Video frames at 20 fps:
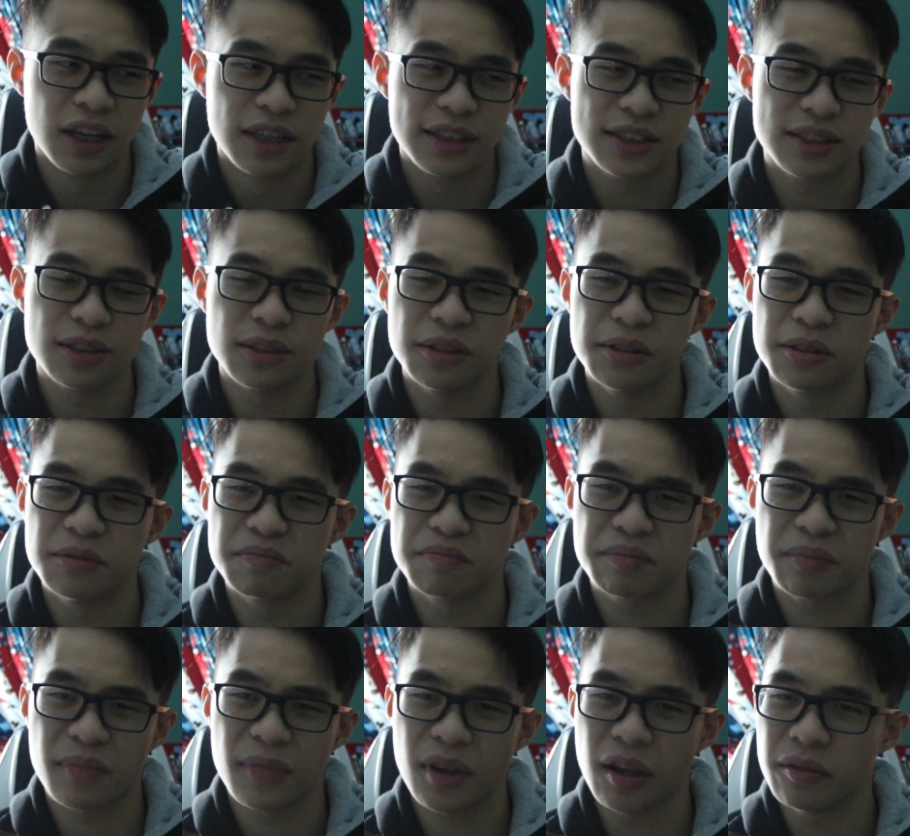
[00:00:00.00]
So
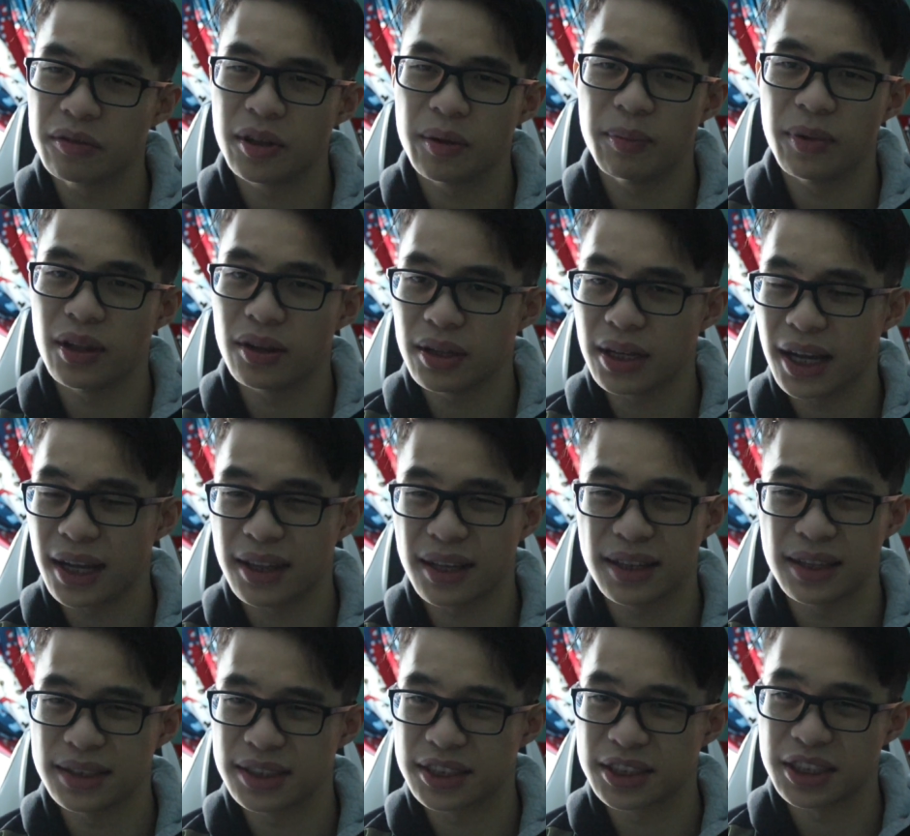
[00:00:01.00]
ultimately, I
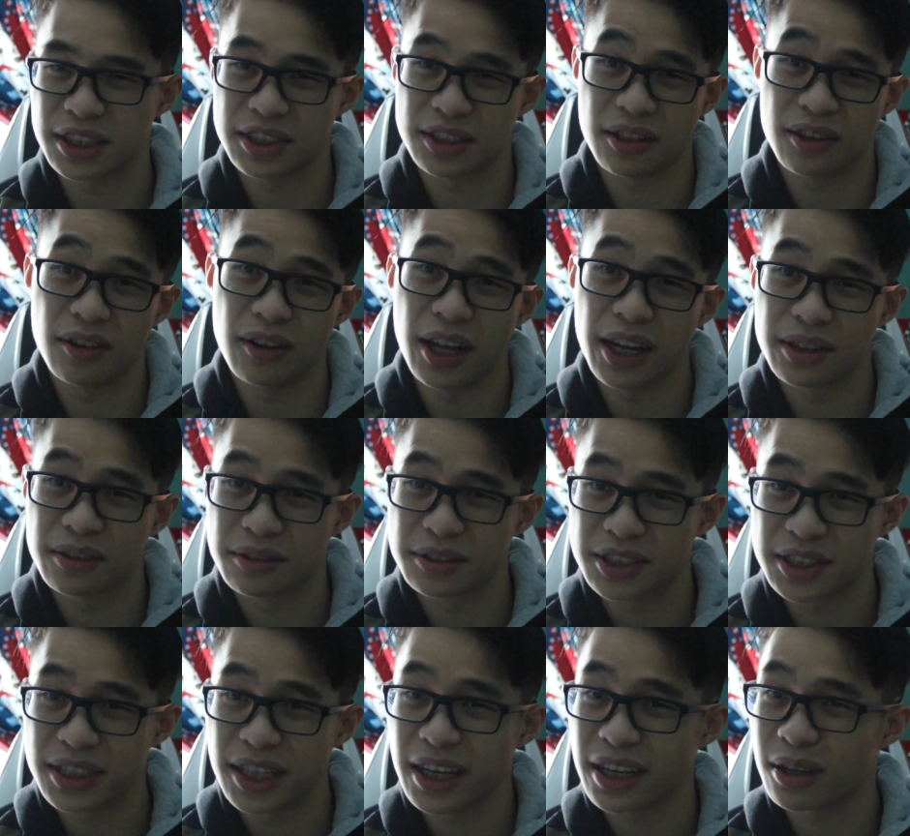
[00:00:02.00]
think this is just a
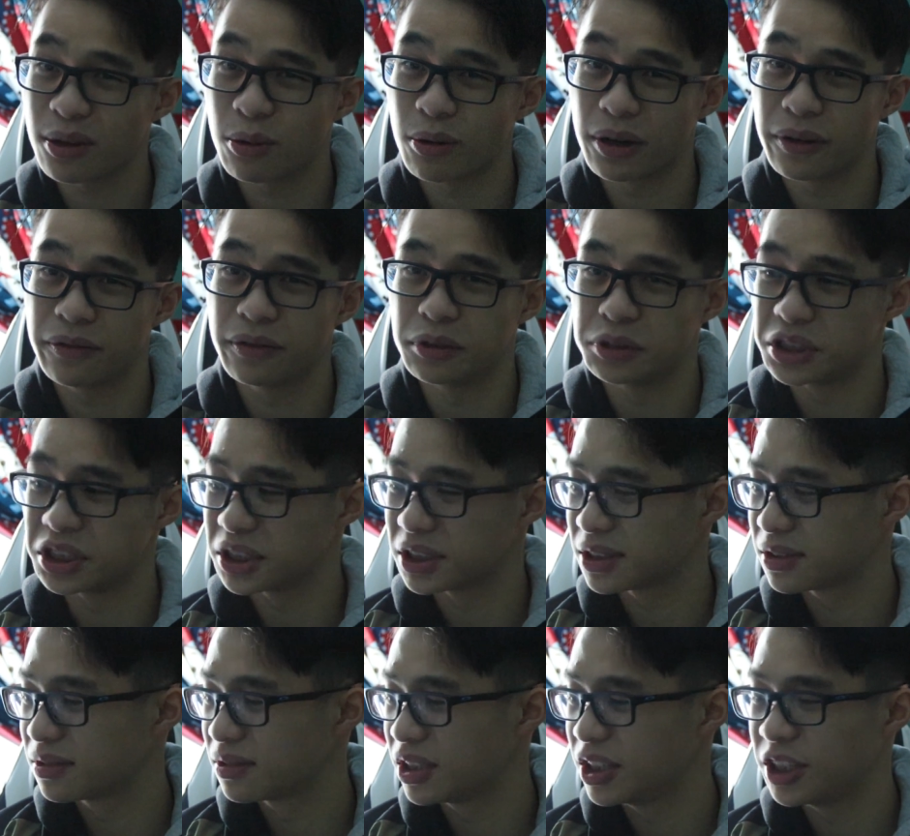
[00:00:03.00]
collector's deck, or if you're
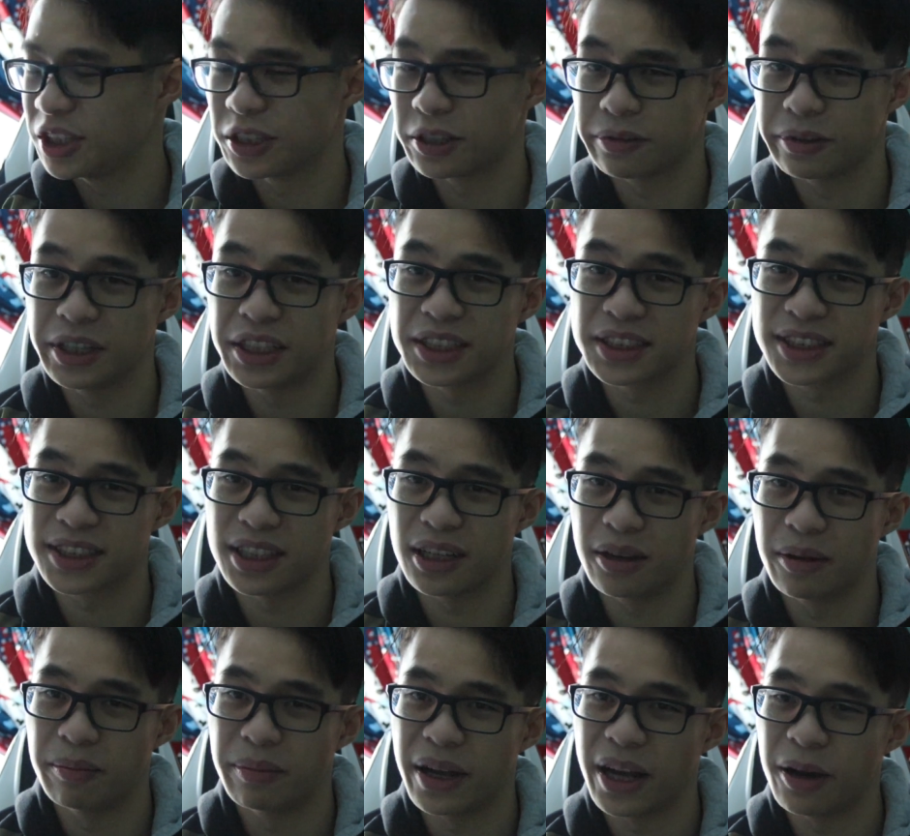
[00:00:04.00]
just curious
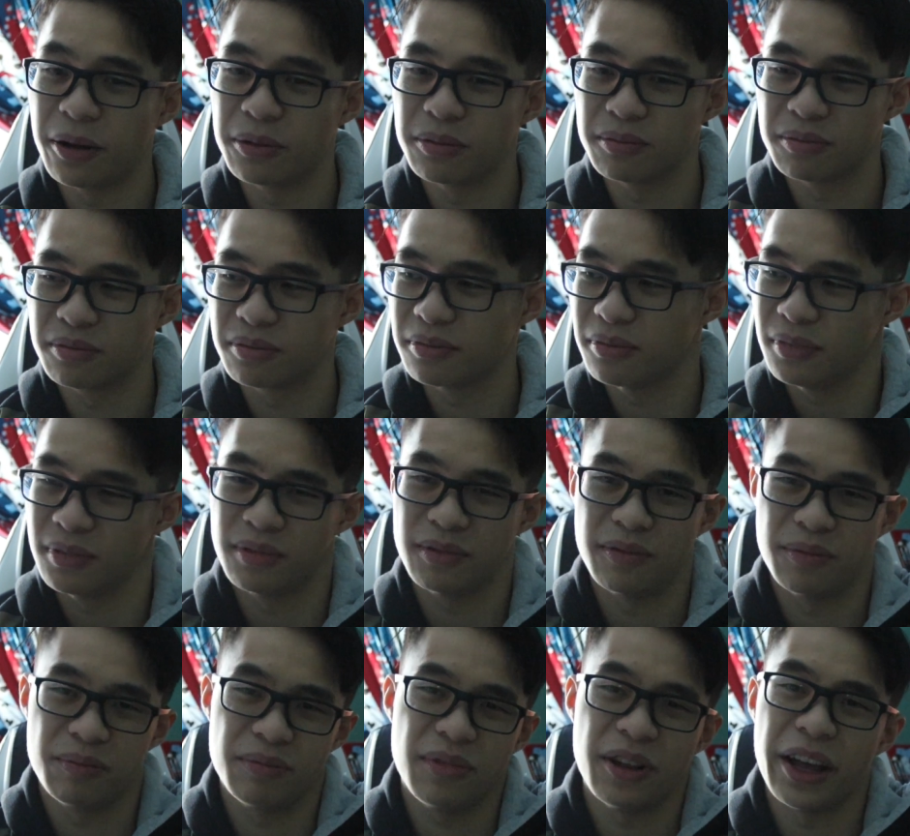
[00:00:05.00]
about
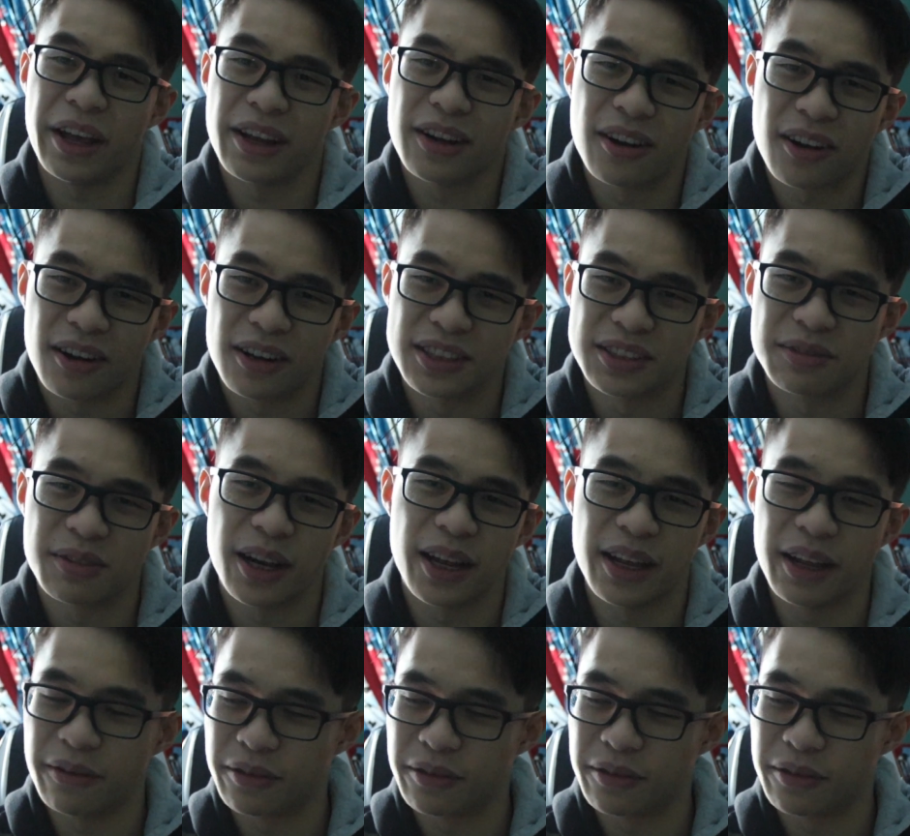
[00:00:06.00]
playing cards, right?